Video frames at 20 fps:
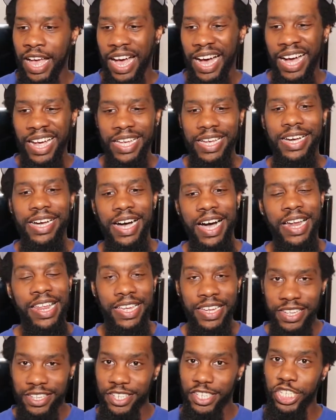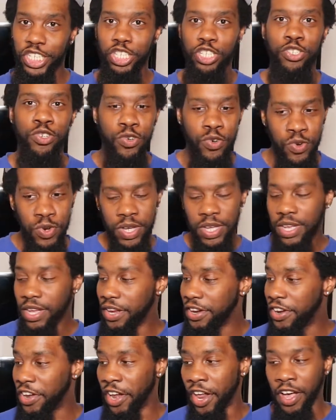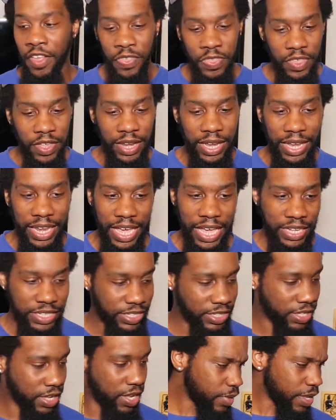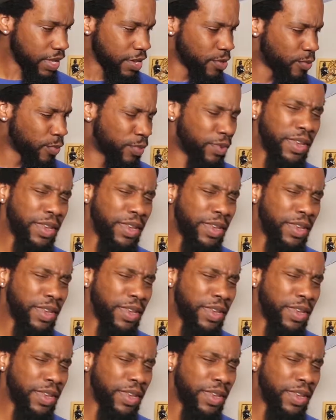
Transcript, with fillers: iconic shoe nonetheless.